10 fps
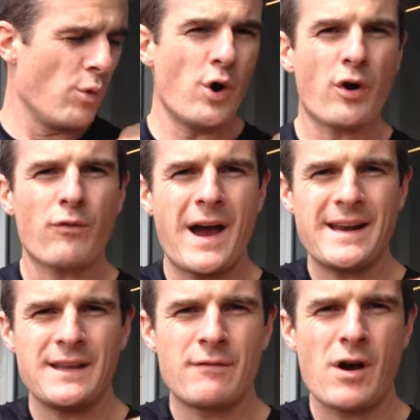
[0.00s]
work
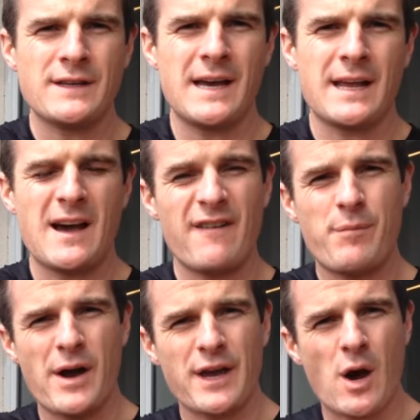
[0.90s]
rate in the rotator cuff
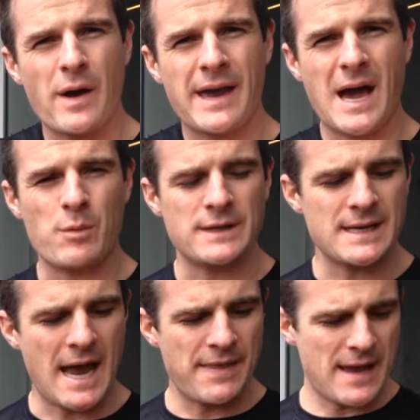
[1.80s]
by going
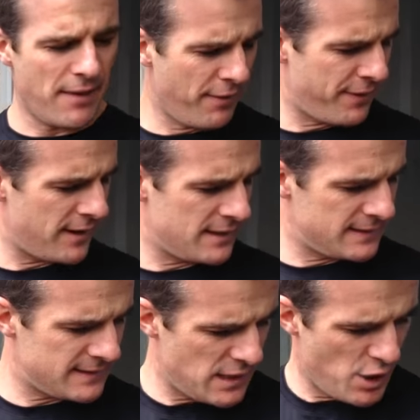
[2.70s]
outwards. And the other thing
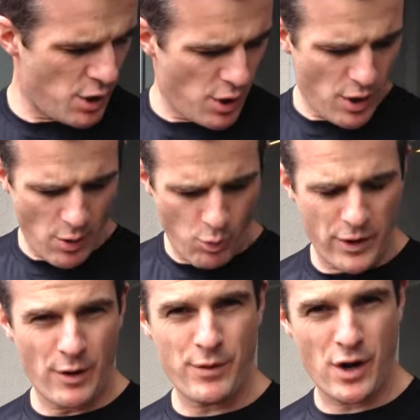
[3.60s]
is,
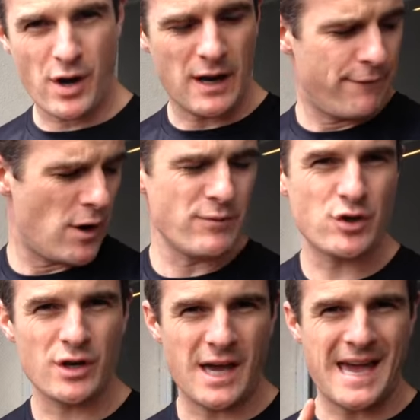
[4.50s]
when I'm going, if I'm
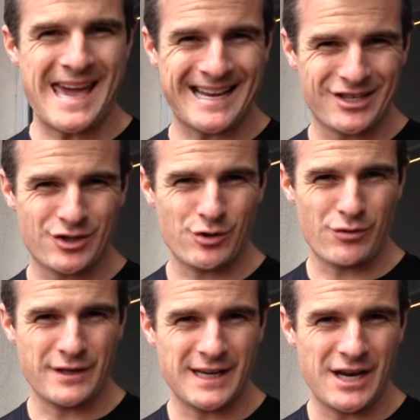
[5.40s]
doing
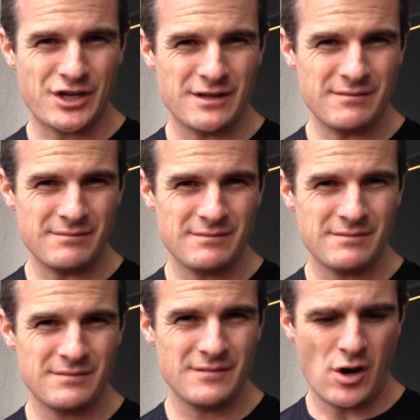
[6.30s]
external rotation,
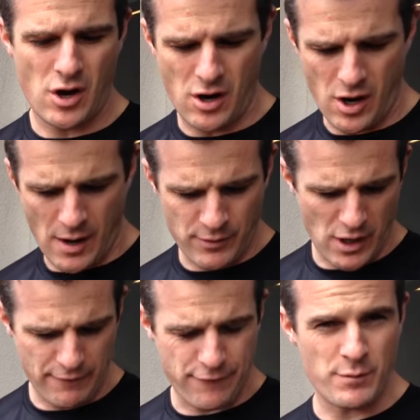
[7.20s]
I'm
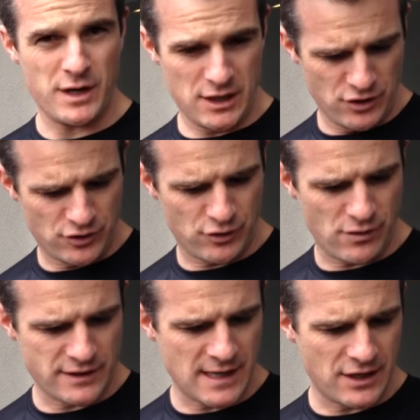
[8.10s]
going from
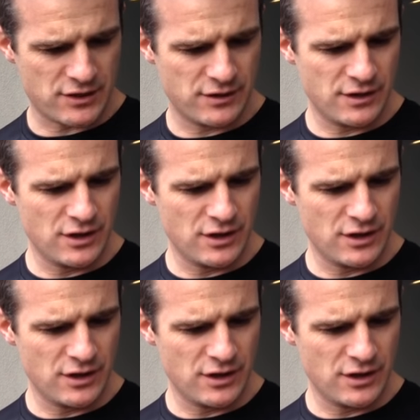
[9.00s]
internal rotation